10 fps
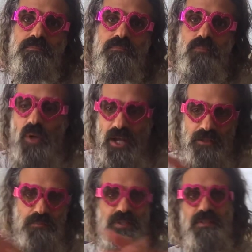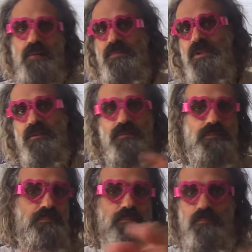Write me something.
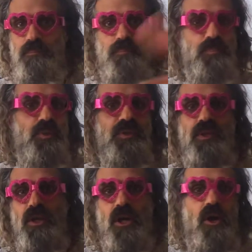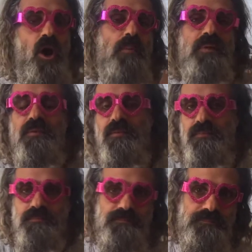Put here a comment.
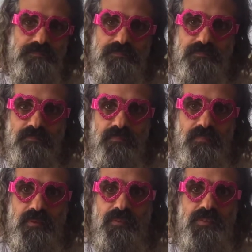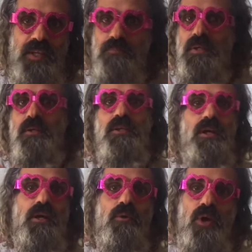Send me a
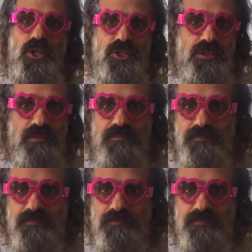question.